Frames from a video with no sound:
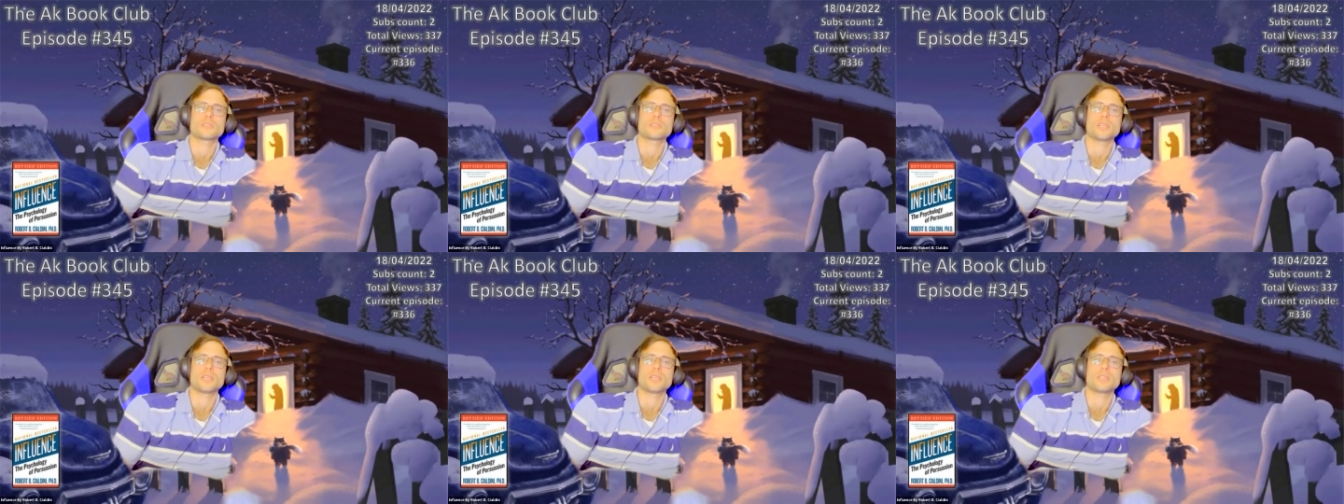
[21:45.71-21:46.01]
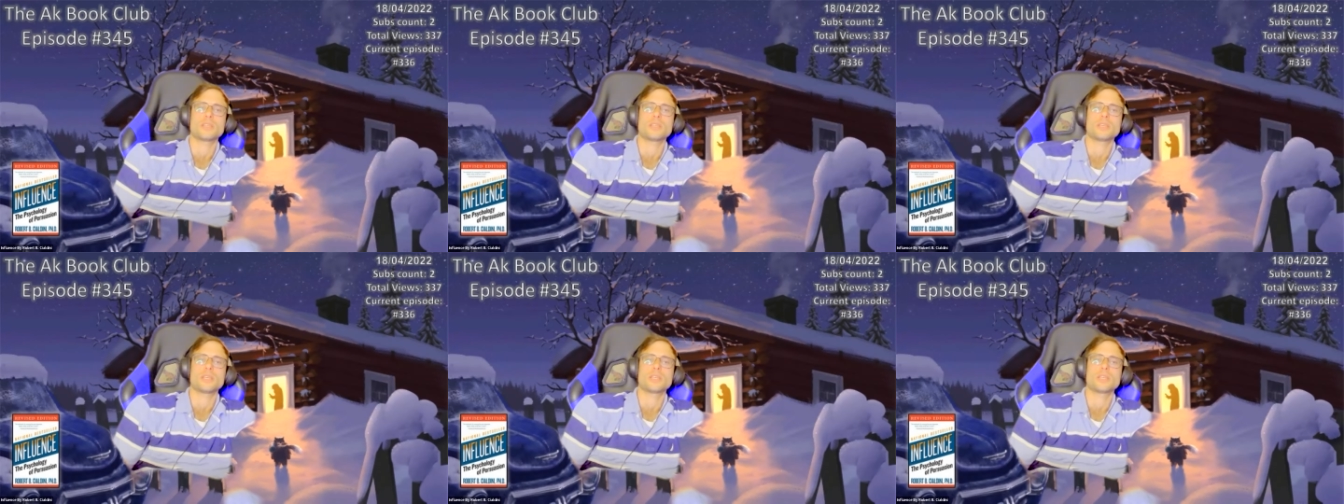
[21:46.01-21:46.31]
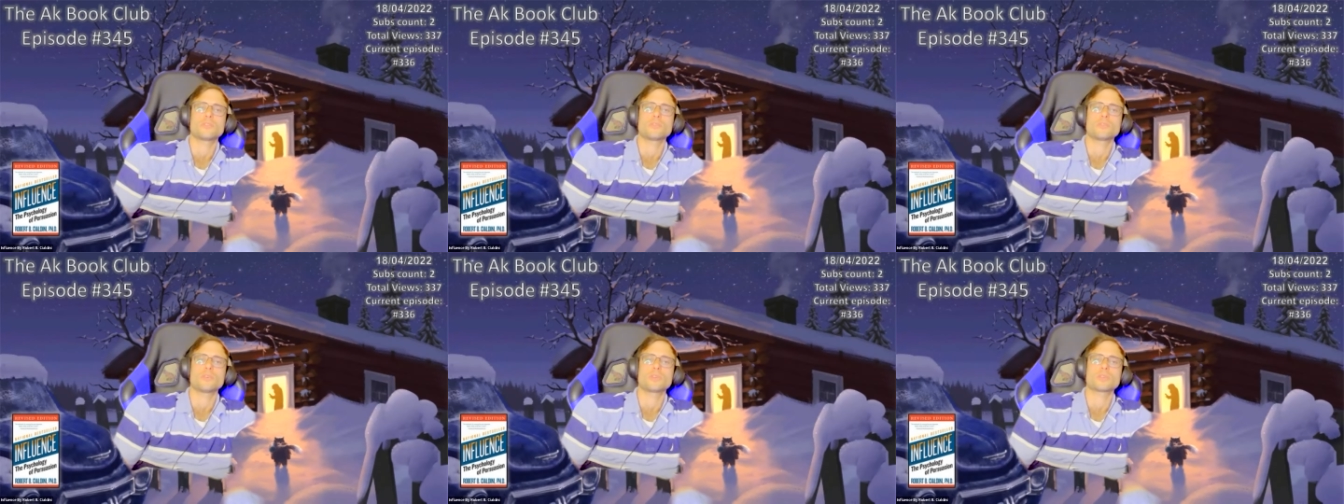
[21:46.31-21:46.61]
they had
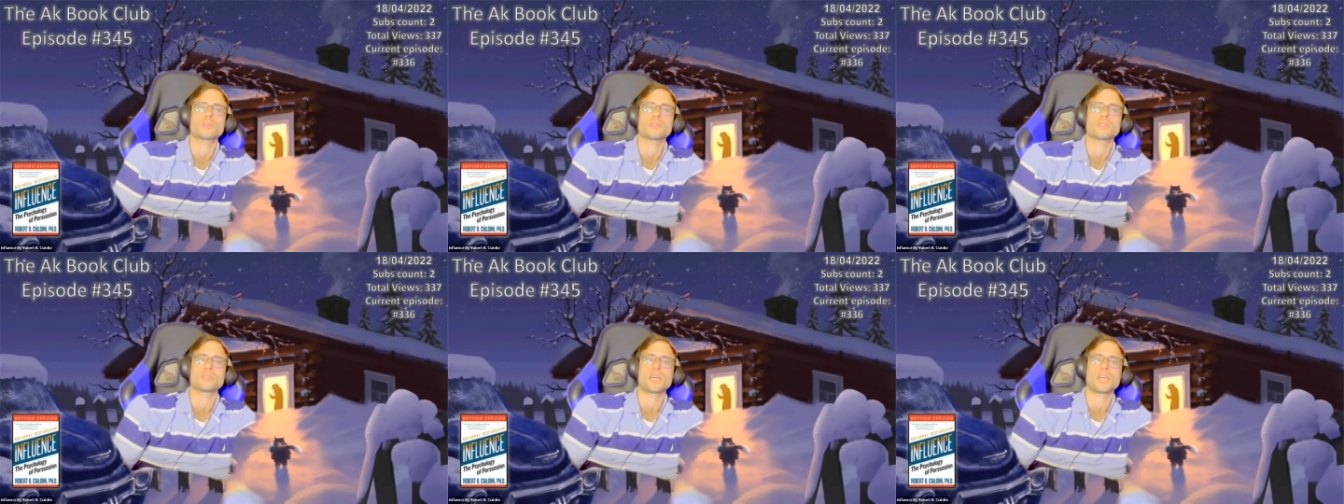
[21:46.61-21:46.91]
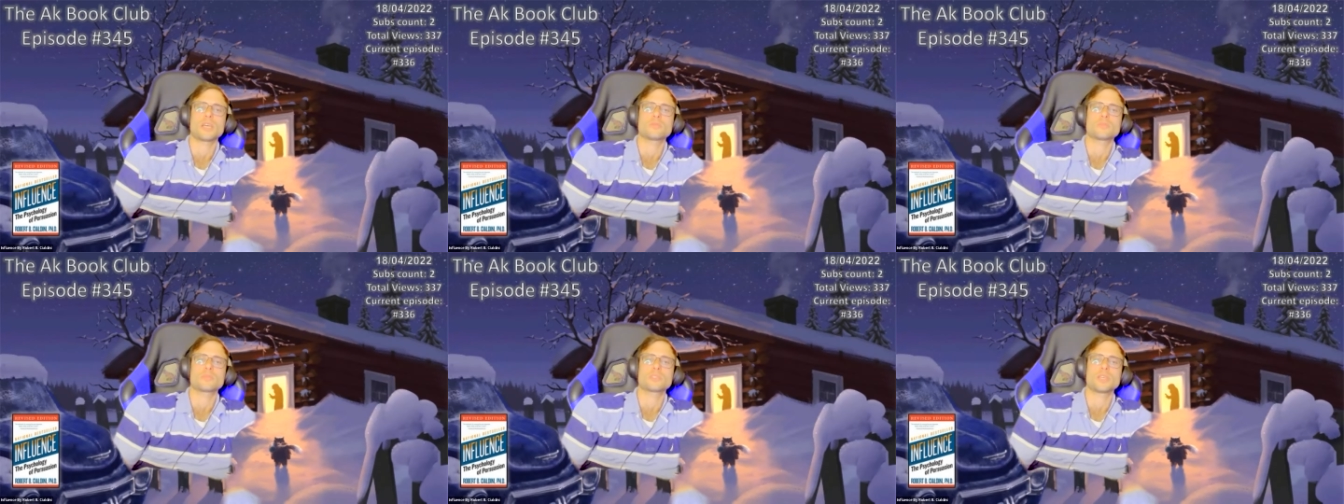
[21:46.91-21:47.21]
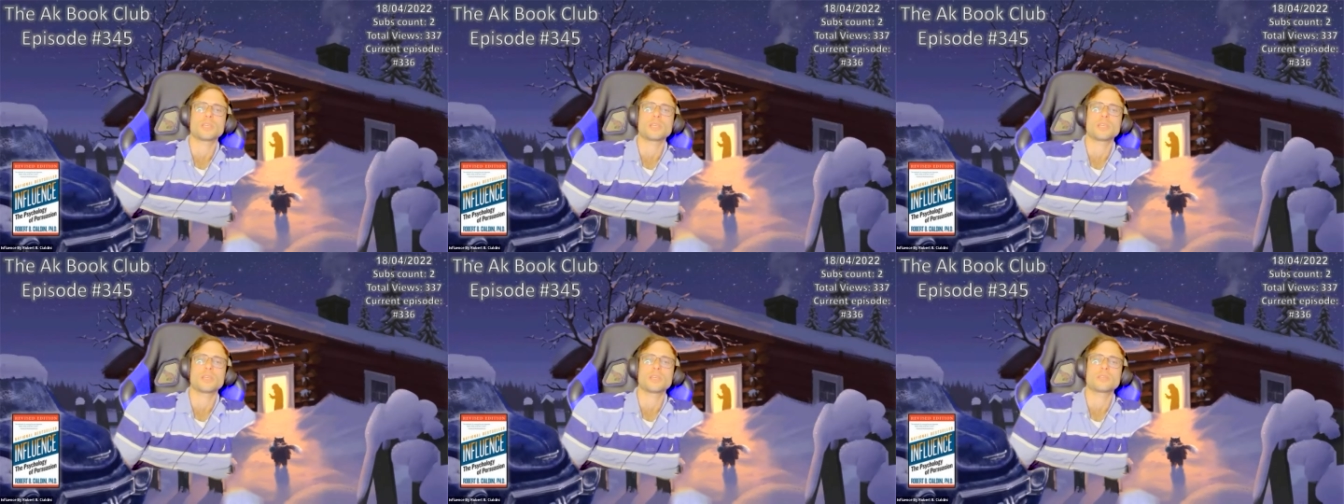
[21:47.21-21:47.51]
during the time
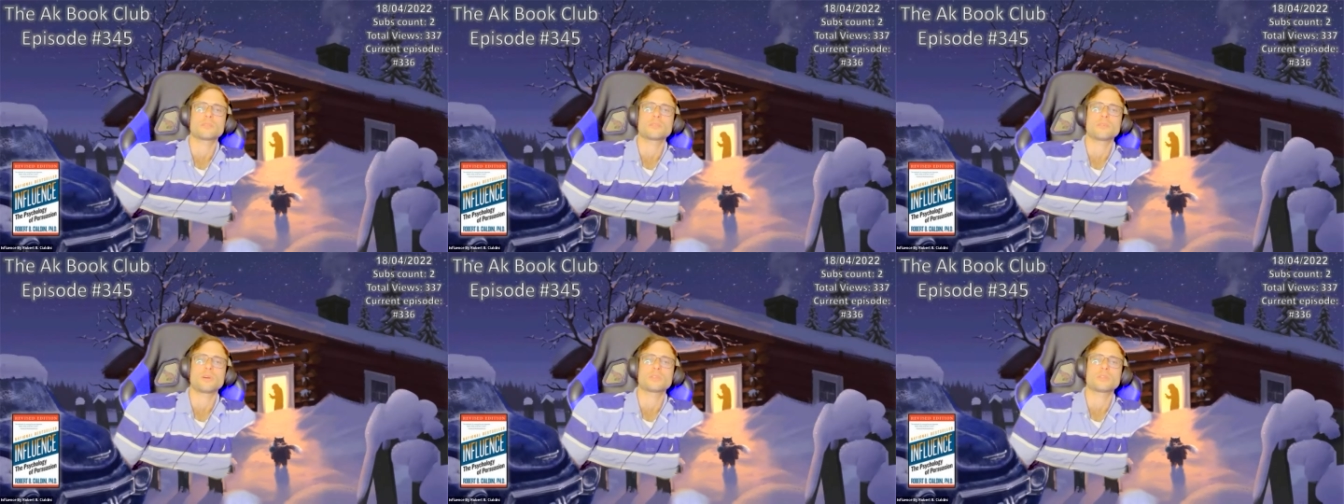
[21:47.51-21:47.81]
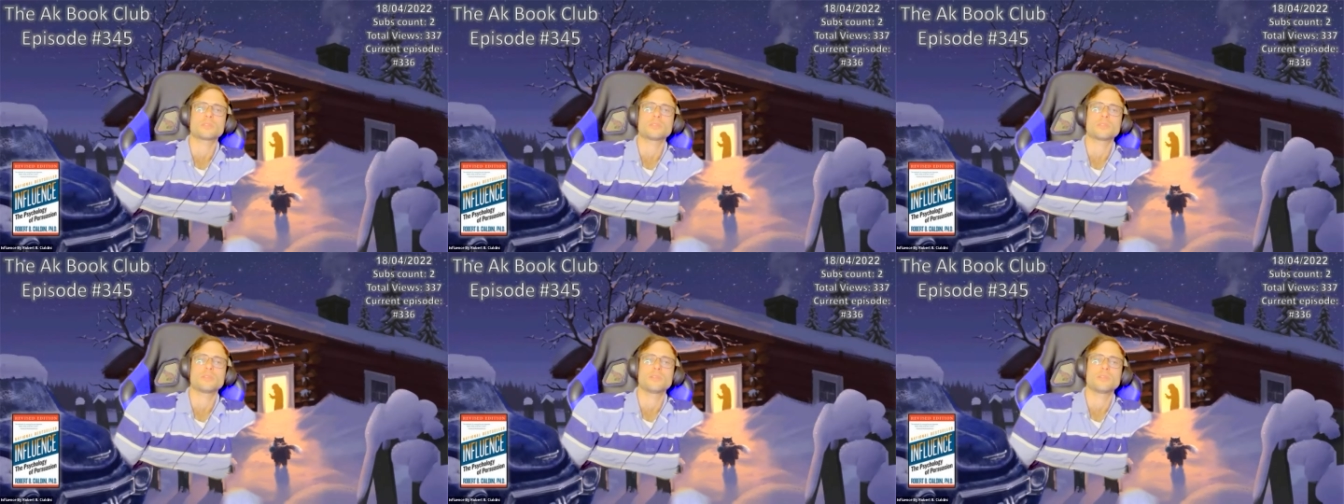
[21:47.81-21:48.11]
they thought